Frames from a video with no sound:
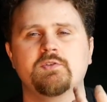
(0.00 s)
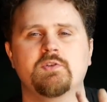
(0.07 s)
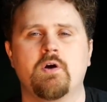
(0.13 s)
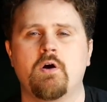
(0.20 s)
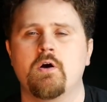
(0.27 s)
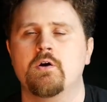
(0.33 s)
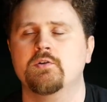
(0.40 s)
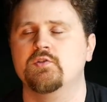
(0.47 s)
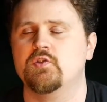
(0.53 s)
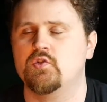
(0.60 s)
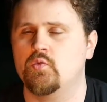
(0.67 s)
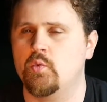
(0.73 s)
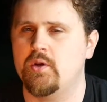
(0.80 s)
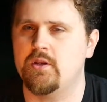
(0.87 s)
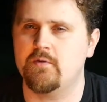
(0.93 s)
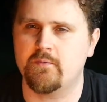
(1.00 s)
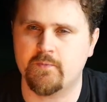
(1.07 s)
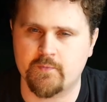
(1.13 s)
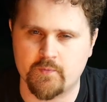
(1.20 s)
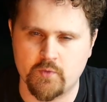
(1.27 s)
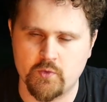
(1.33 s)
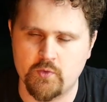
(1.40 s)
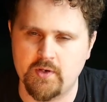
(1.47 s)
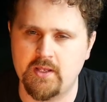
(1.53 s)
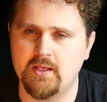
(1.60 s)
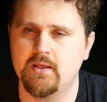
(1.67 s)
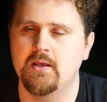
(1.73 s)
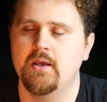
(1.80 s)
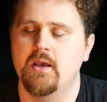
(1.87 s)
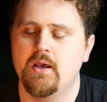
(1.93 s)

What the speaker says: tart, sweet, fruity